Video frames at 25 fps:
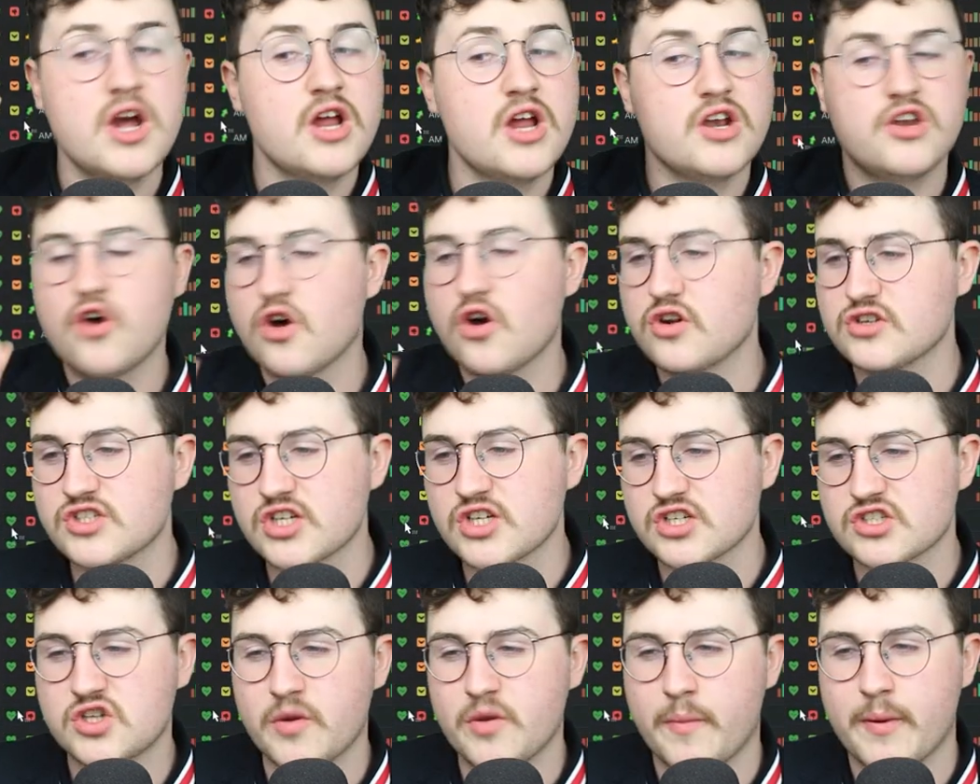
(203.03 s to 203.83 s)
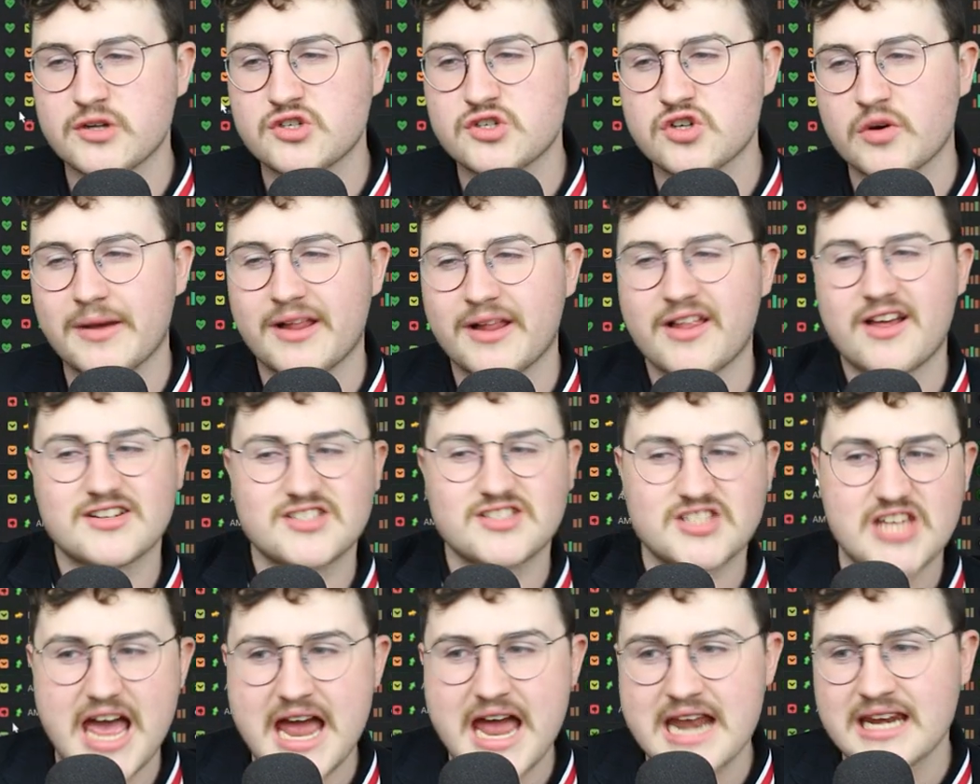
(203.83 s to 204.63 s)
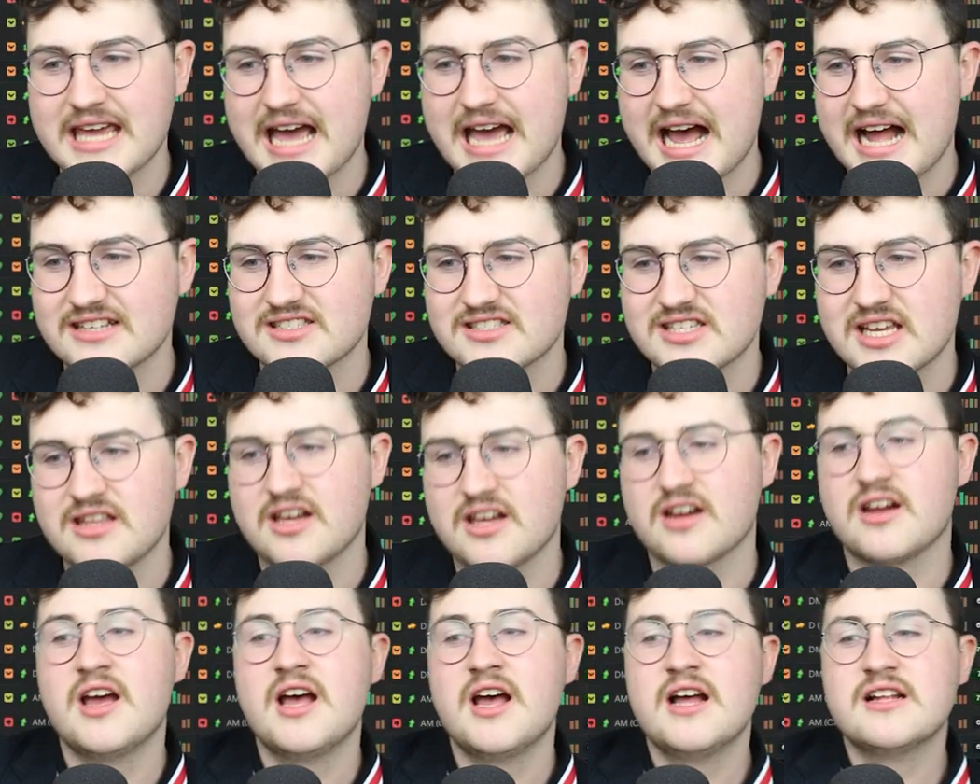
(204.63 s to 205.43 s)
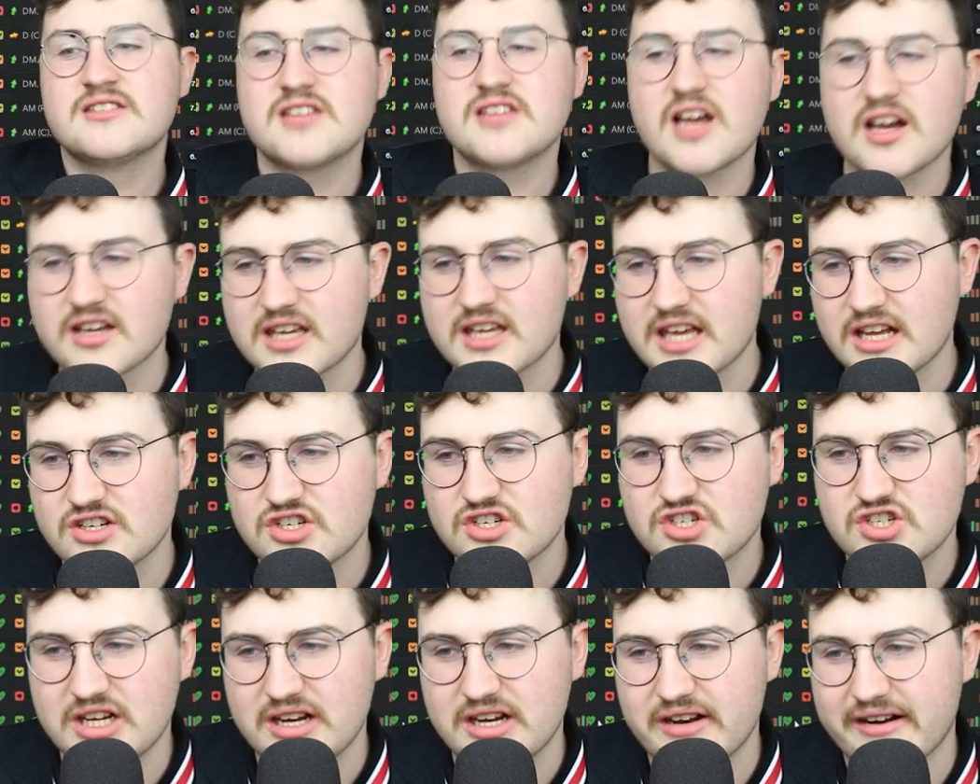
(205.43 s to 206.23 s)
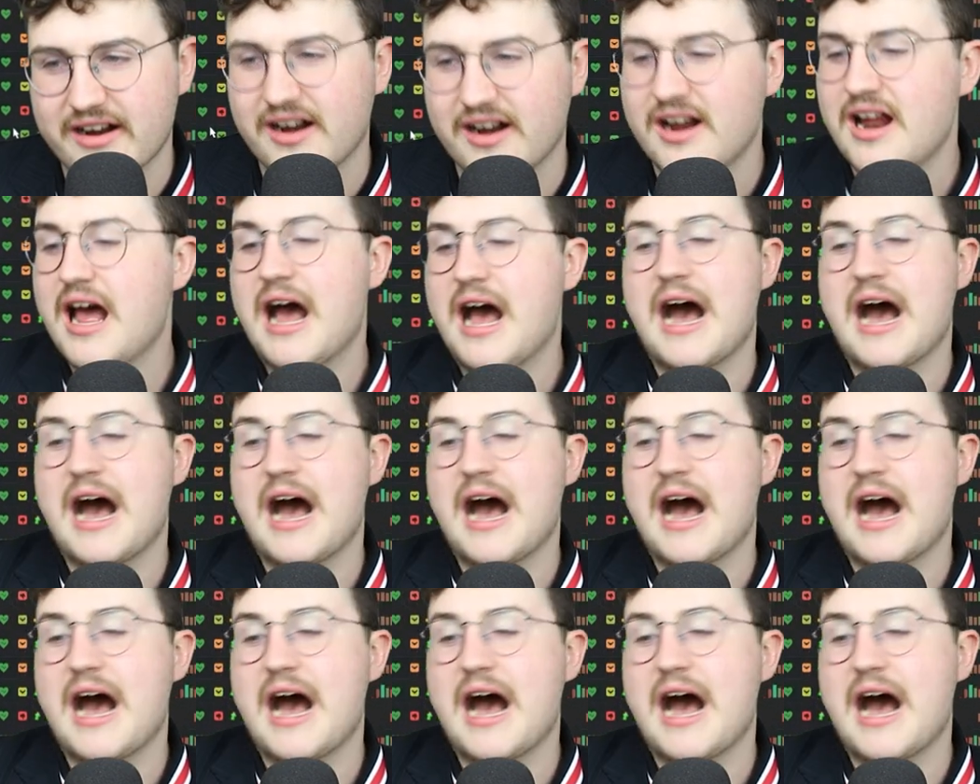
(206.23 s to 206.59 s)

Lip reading: Not just Super Joe Miller. 10 cats in there. Duncan Shearer.